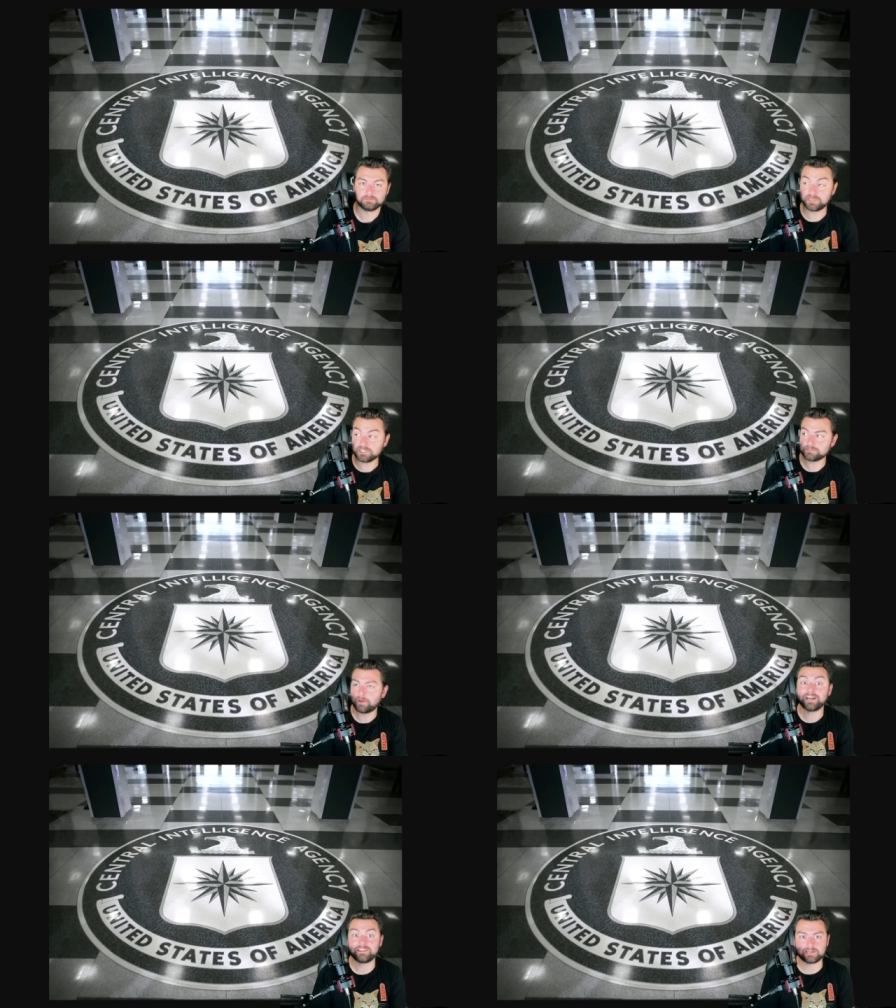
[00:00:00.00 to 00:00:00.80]
because
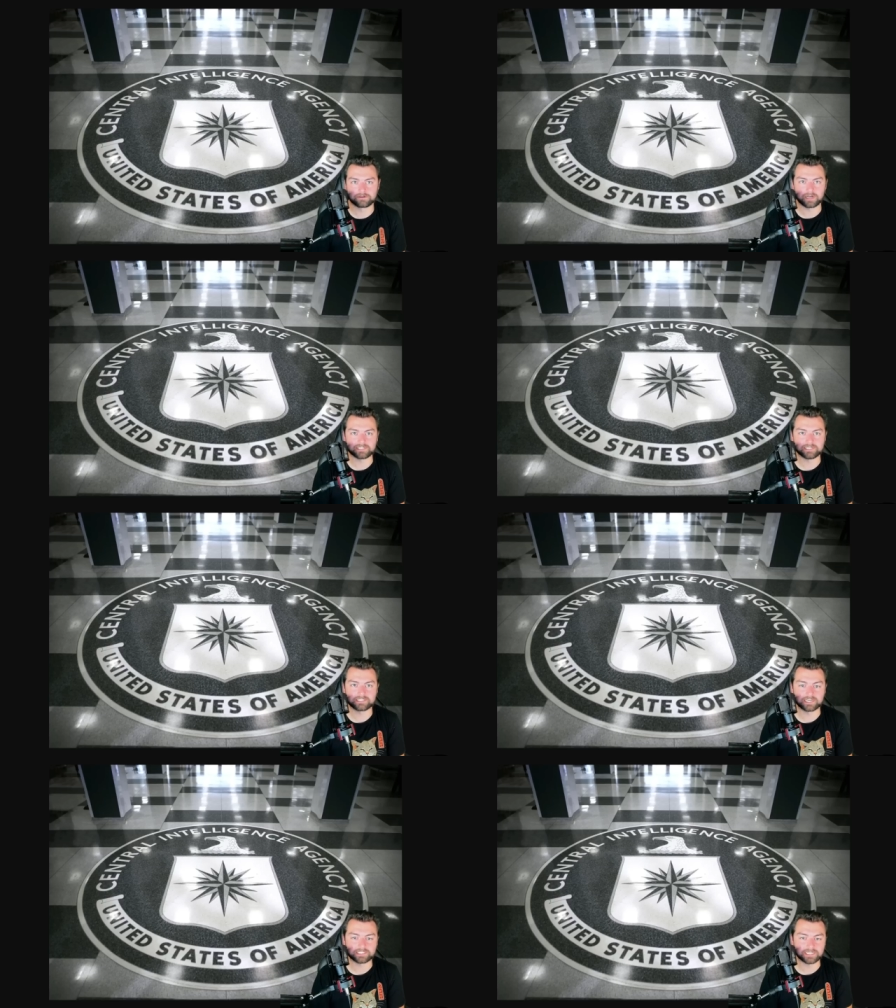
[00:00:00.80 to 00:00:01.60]
by the year
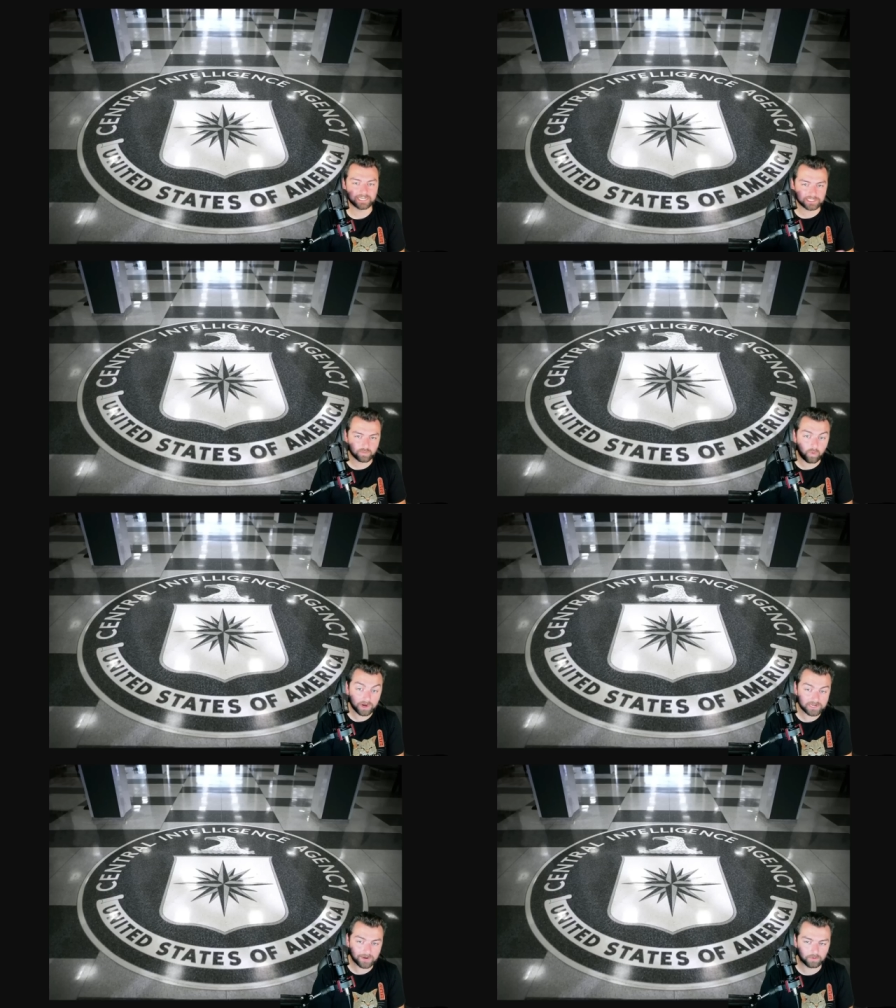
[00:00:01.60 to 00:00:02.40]
1960, its
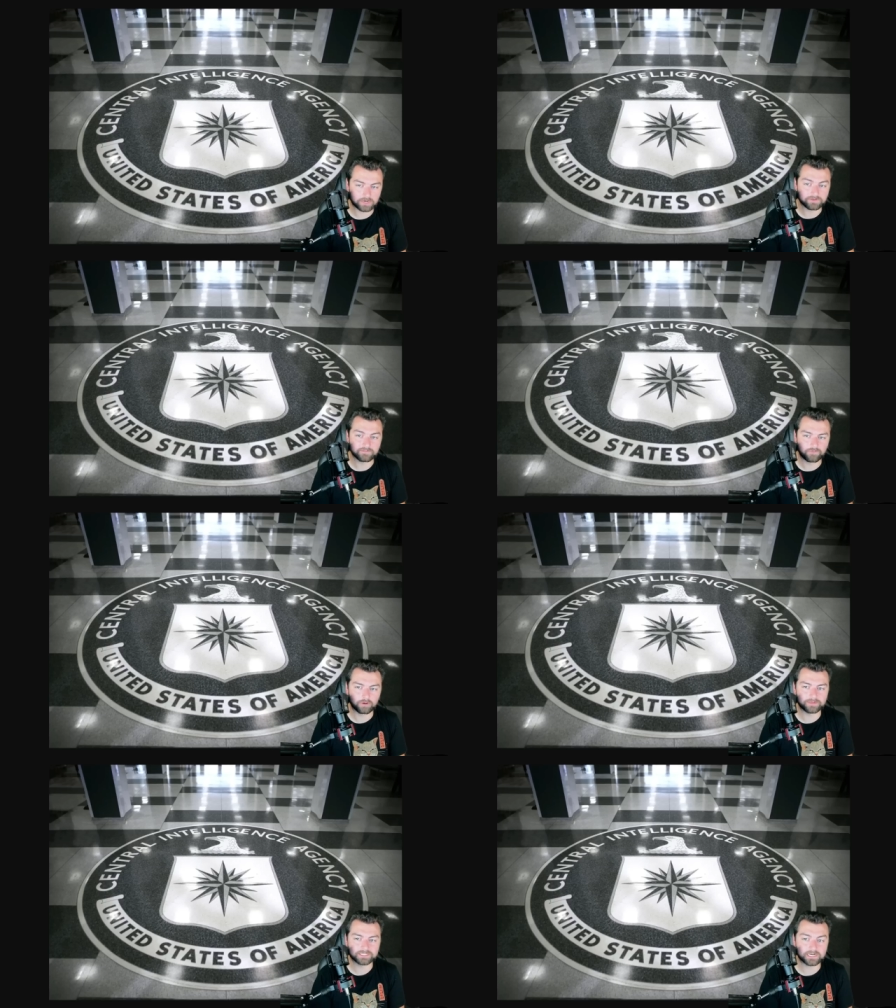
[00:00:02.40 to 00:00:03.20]
wide network of
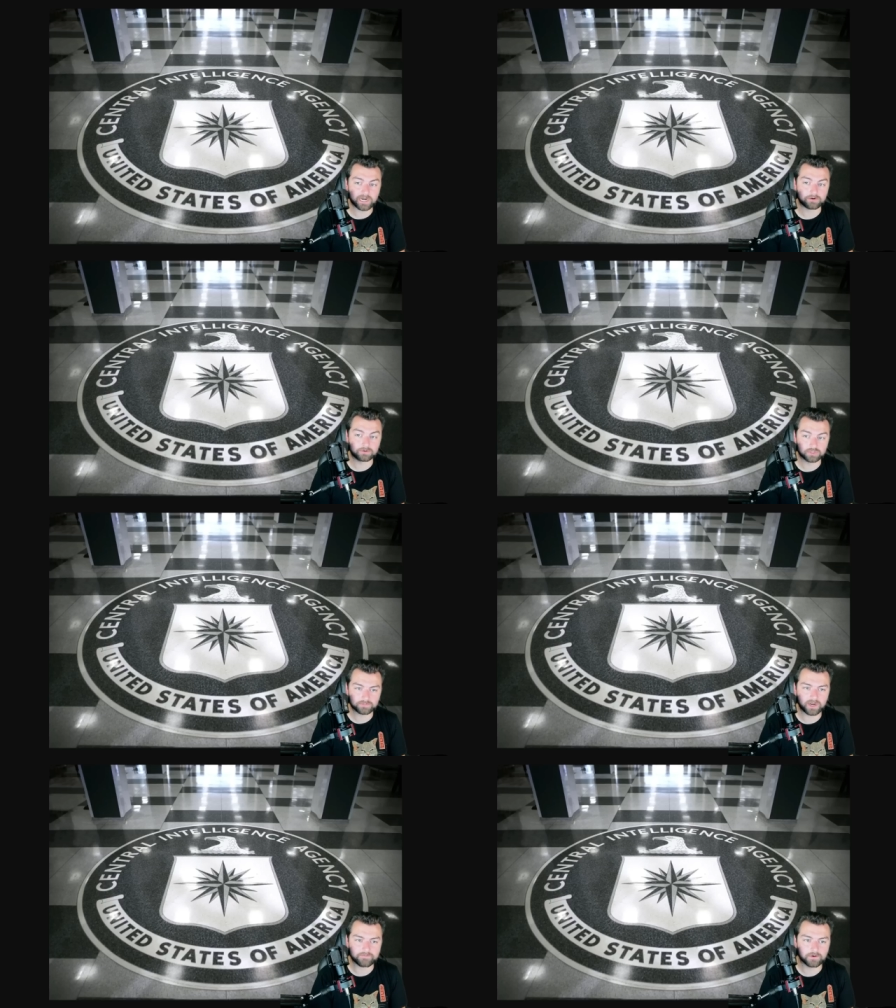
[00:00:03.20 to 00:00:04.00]
informants and aerial
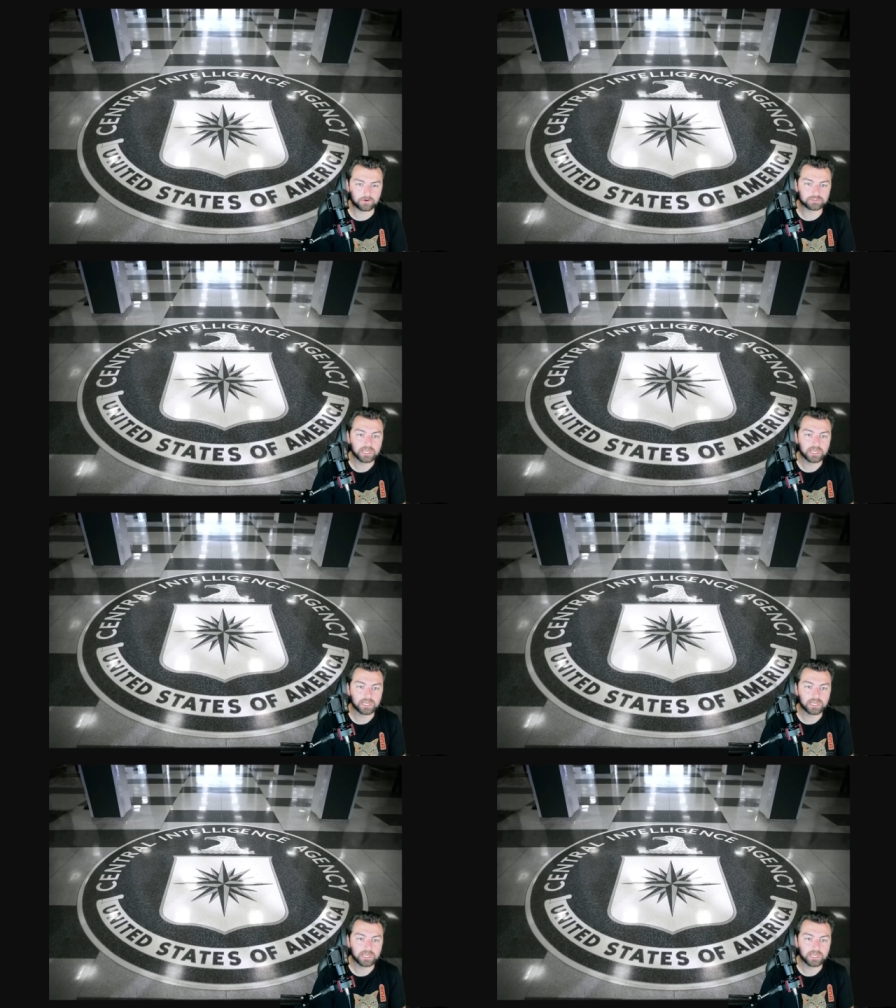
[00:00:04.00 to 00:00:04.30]
spy photos